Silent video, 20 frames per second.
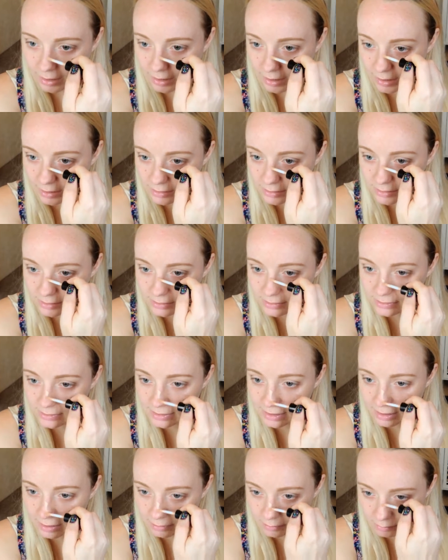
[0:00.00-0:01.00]
and
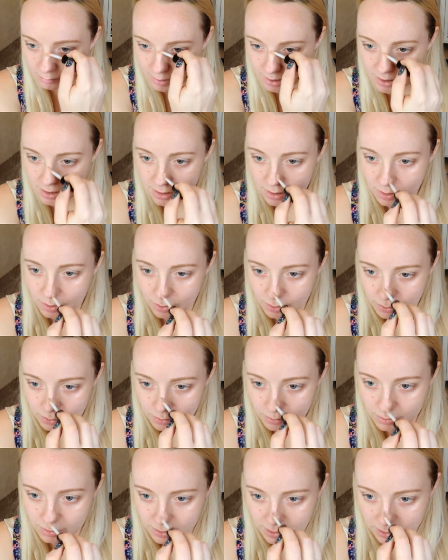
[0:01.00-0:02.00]
down my
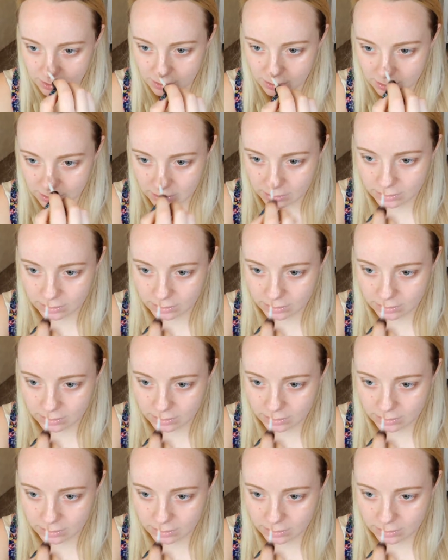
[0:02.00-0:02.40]
nose.